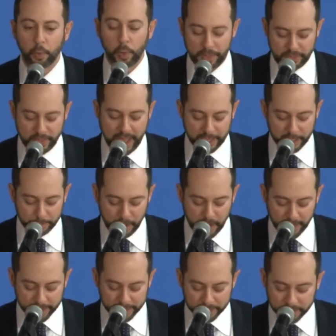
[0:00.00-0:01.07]
with that in
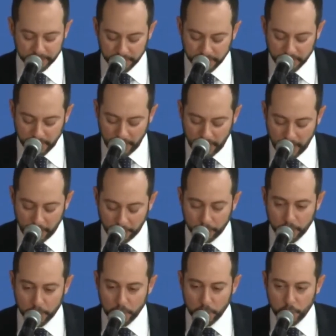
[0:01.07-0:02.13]
mind.
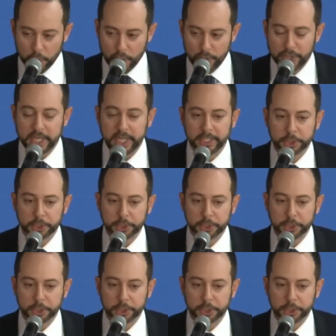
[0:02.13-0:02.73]
The